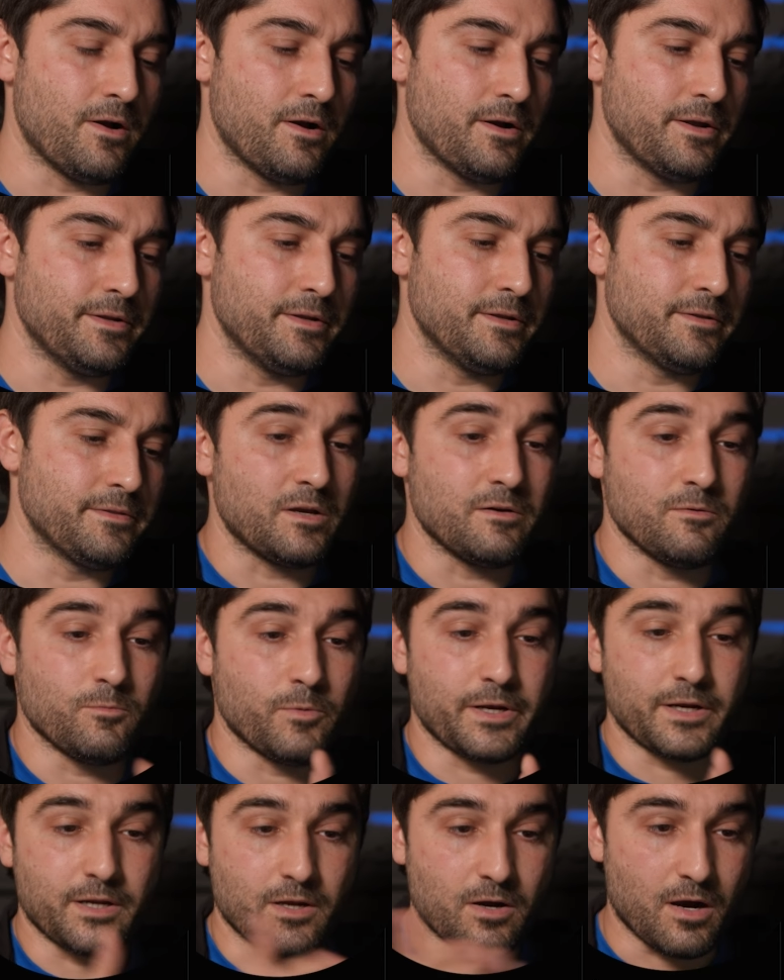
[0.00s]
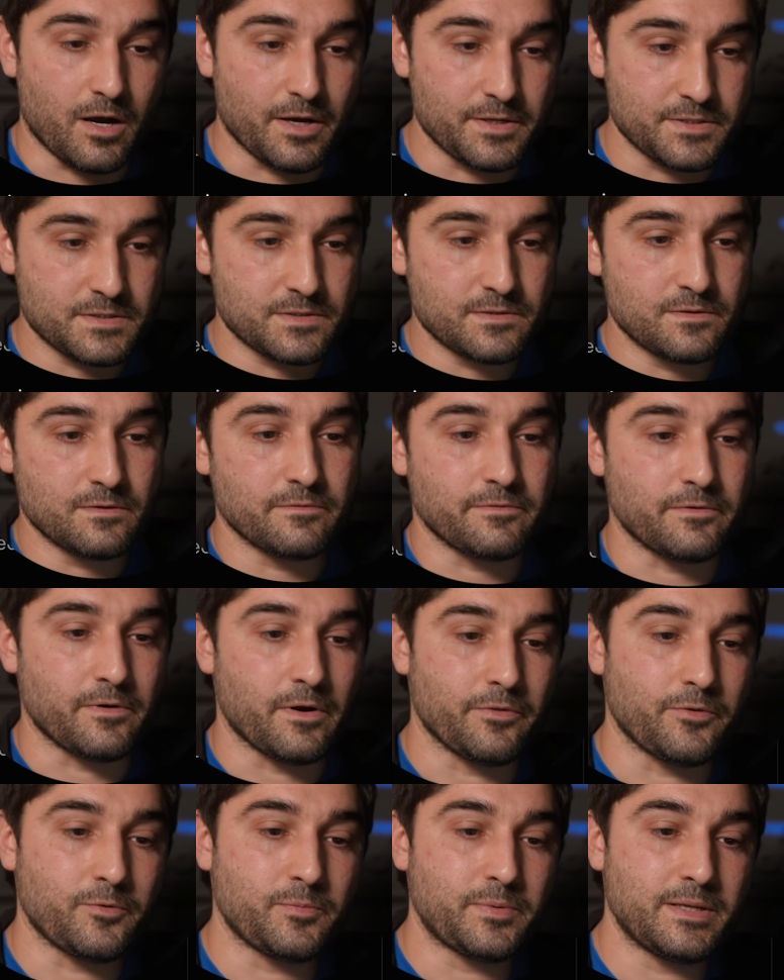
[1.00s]
on what it costs for
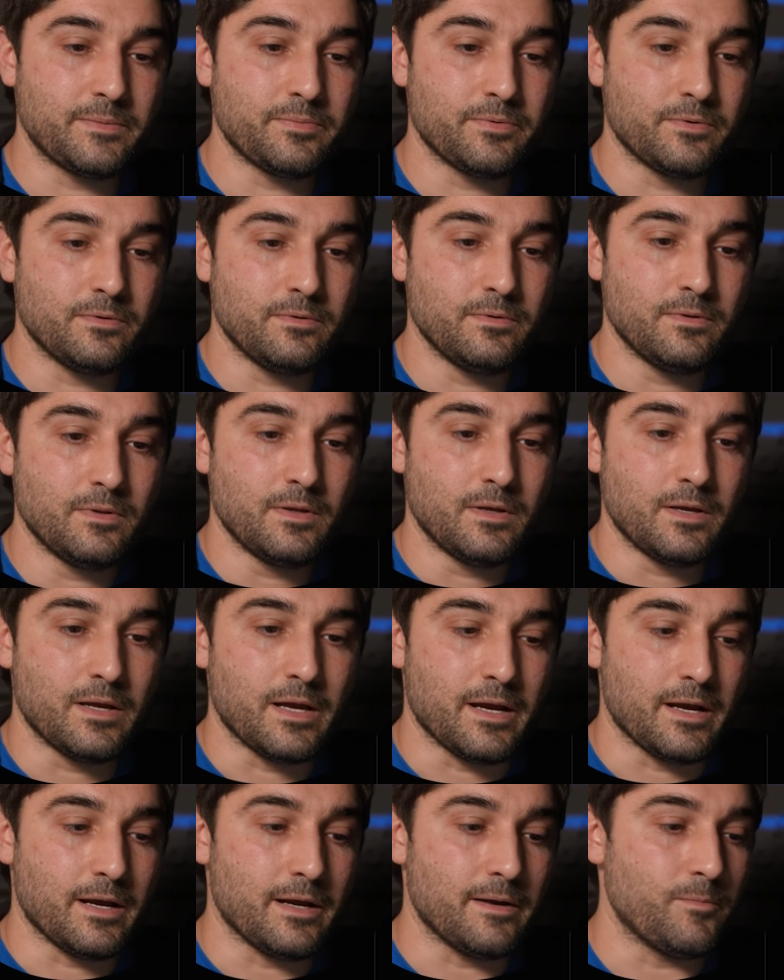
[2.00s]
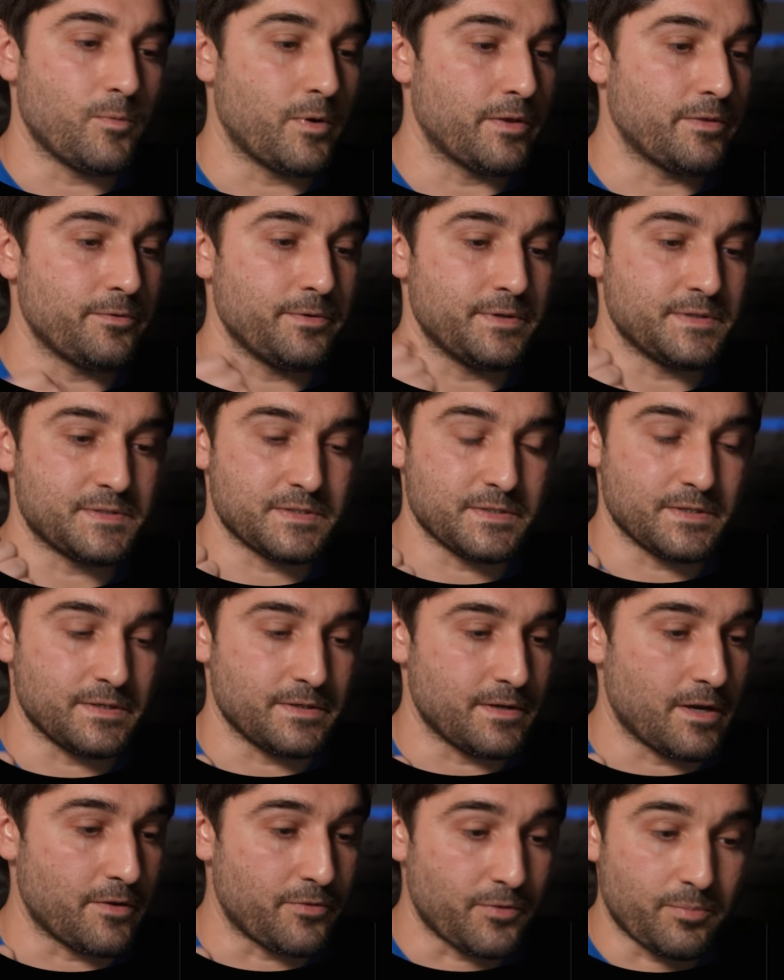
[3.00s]
other people, whether it's
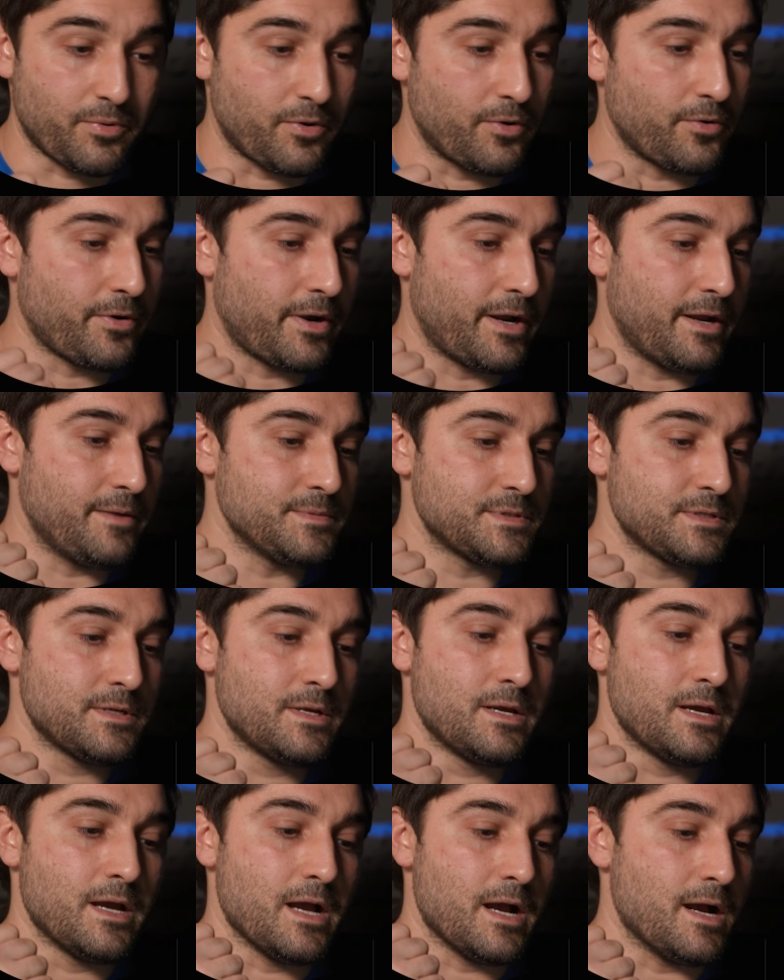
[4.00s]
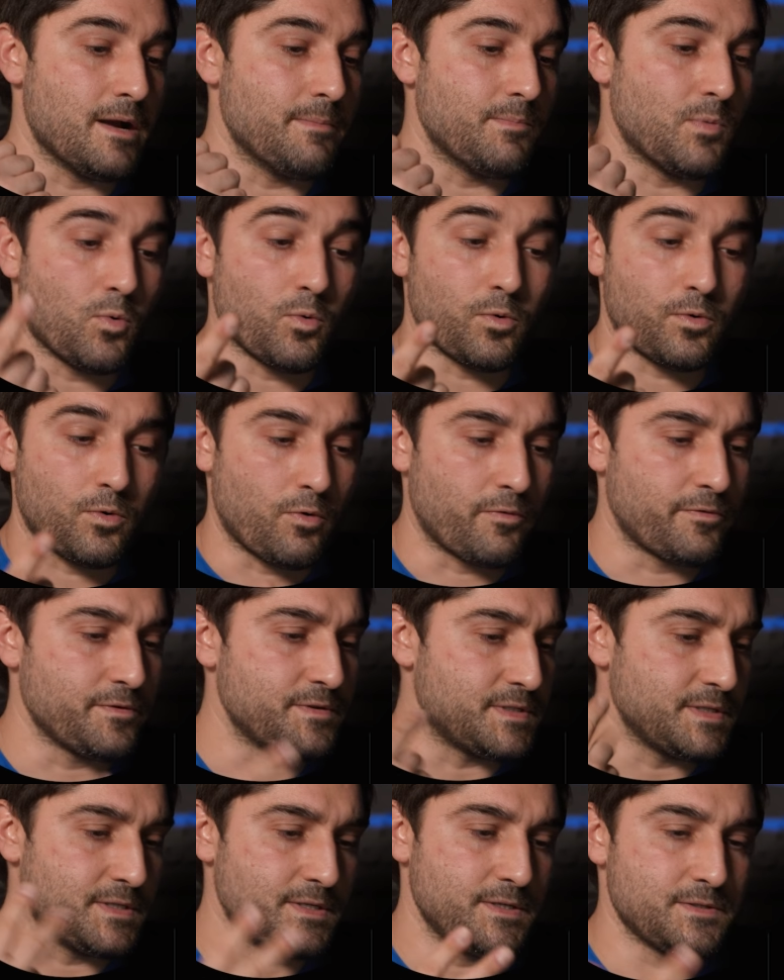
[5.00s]
other programs or
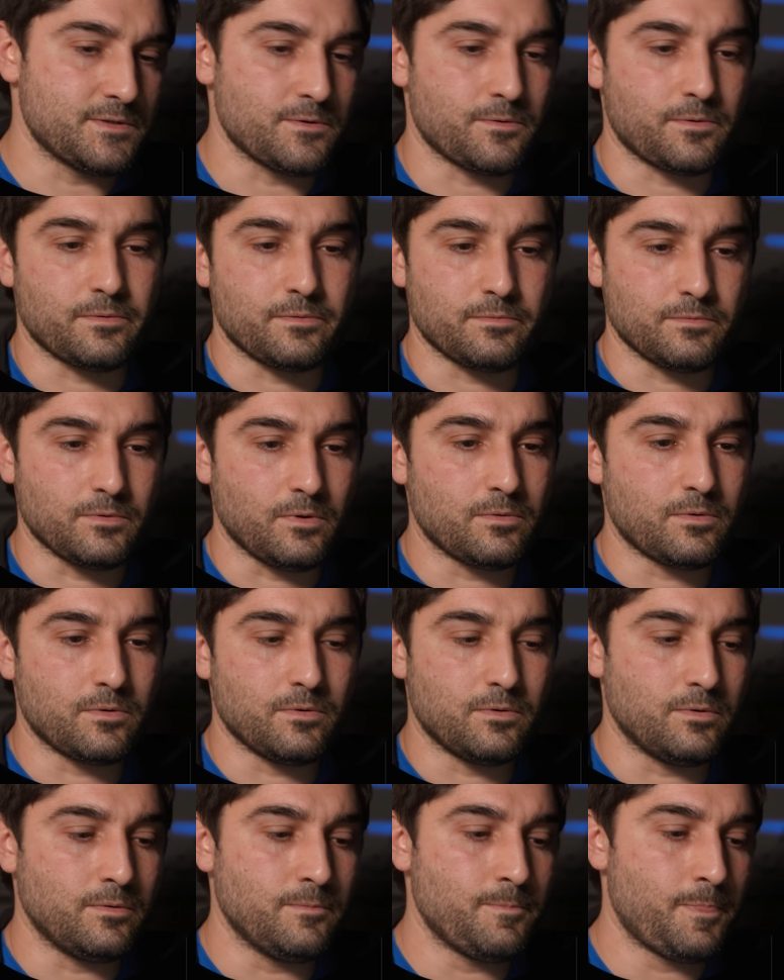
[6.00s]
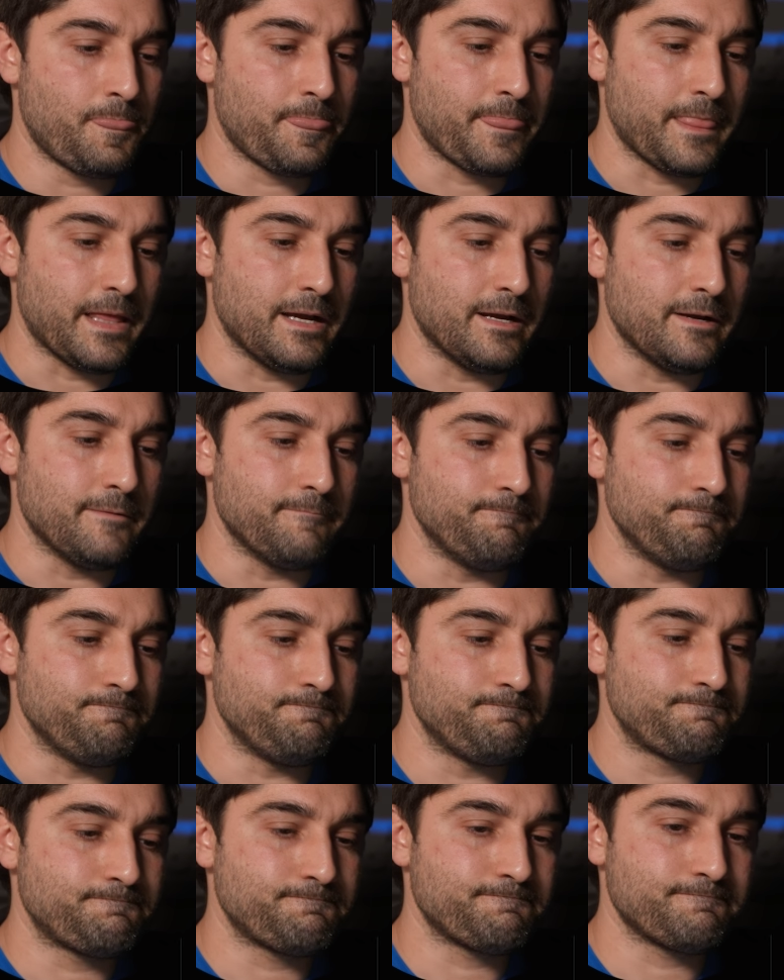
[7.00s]
overseas or local.
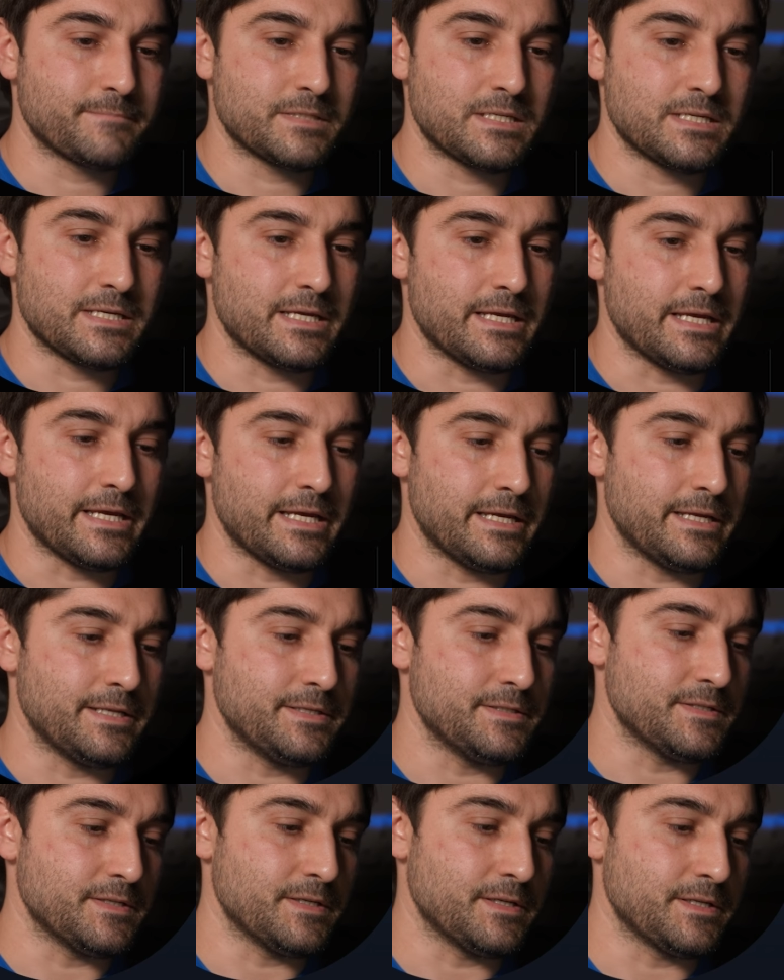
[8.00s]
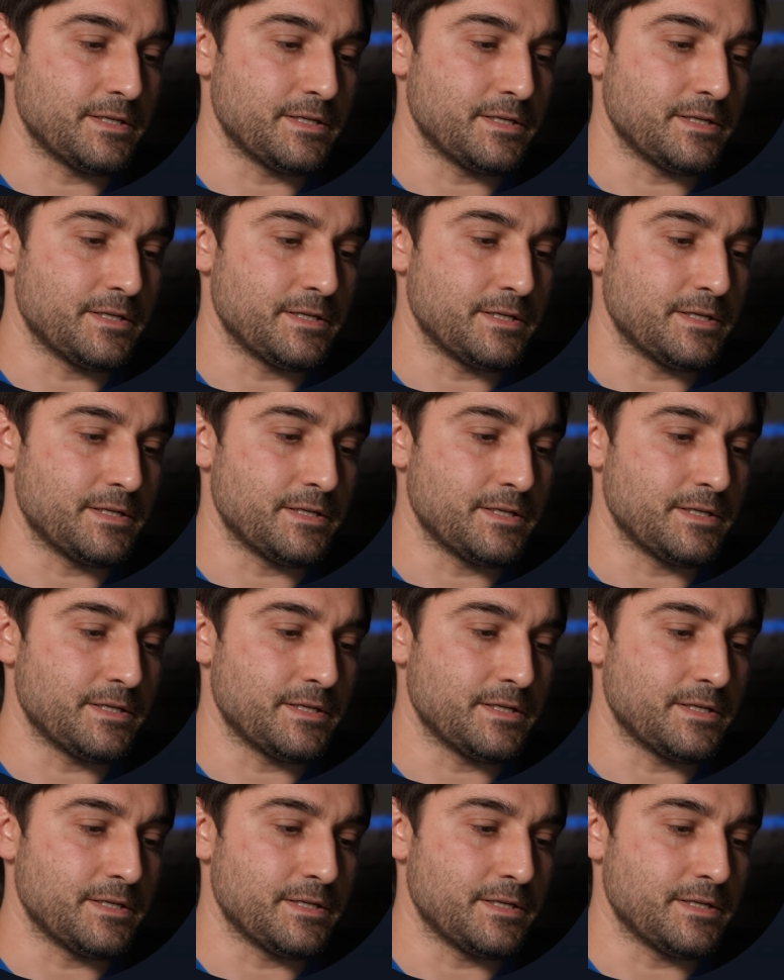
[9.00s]
And